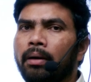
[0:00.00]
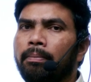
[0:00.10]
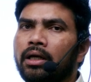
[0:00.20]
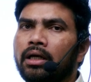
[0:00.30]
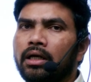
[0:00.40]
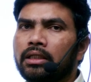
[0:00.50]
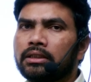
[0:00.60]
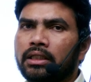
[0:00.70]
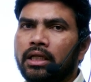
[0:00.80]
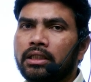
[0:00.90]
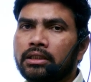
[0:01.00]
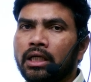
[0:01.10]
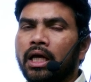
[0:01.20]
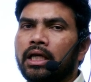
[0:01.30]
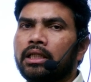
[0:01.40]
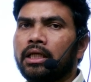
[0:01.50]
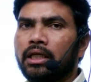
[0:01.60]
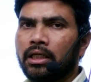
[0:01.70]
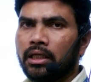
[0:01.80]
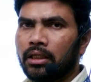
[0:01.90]
the particular sectors in
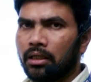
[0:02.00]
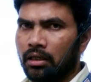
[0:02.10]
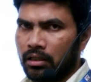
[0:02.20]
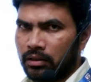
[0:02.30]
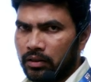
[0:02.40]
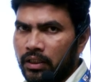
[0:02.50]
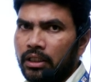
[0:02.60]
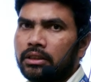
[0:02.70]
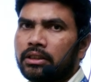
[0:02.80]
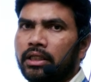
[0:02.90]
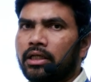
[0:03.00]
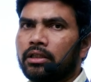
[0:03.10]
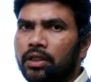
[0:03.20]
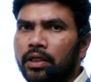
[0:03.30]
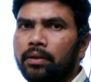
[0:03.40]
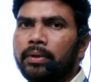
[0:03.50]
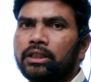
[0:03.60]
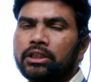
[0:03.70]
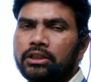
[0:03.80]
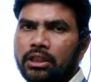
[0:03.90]
the three
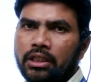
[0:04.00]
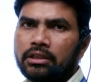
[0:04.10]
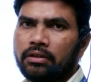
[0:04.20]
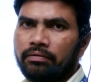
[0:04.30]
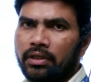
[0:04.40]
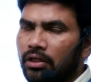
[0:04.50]
major sectors of the